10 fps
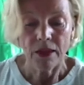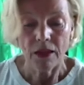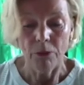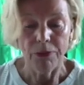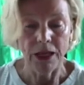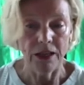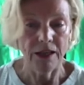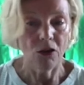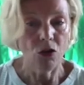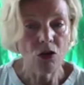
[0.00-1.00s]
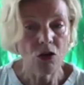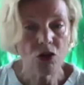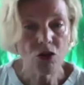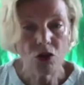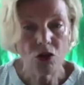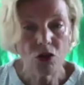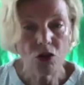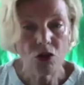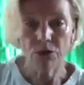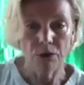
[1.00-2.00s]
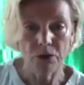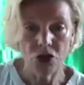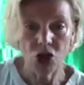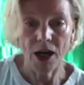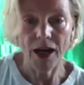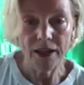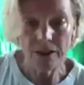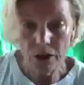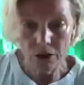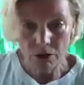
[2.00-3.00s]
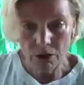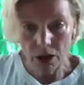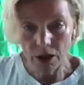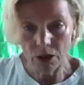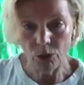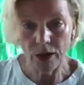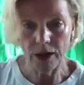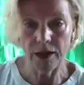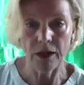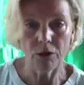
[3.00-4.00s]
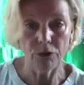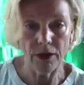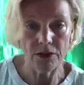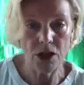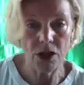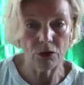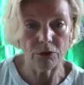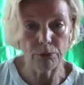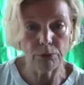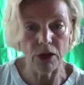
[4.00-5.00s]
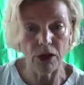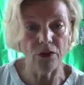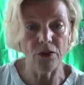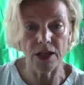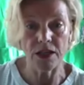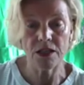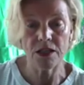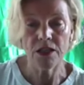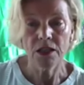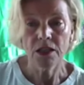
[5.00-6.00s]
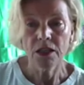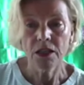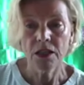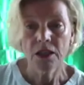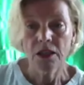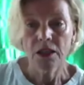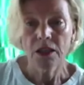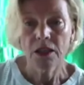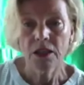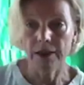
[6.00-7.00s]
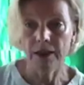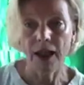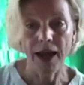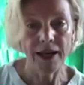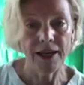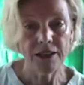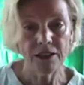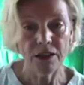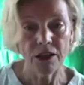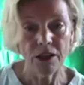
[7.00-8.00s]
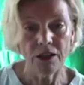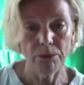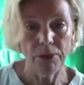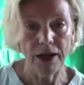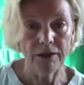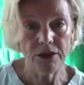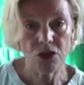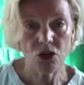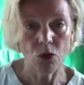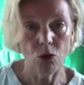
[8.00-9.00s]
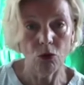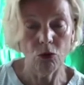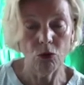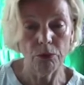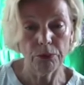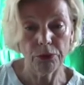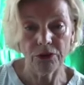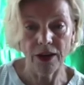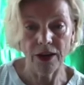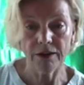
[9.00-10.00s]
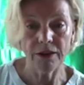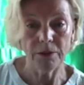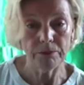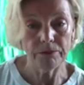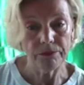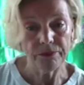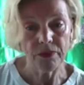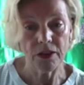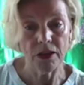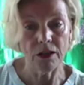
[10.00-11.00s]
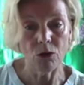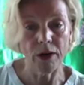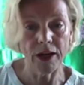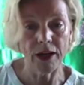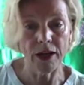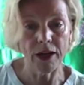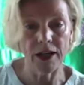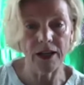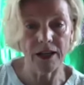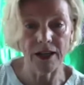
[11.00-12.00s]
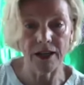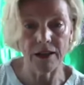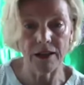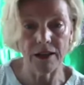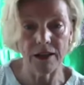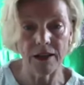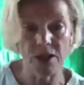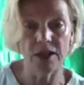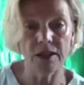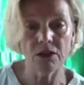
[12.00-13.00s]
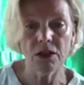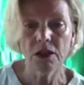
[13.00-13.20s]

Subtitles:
I mean, that also comes from the child. In a way, it falls out of paradise. And they didn't have parents who protect them in a way that was needed.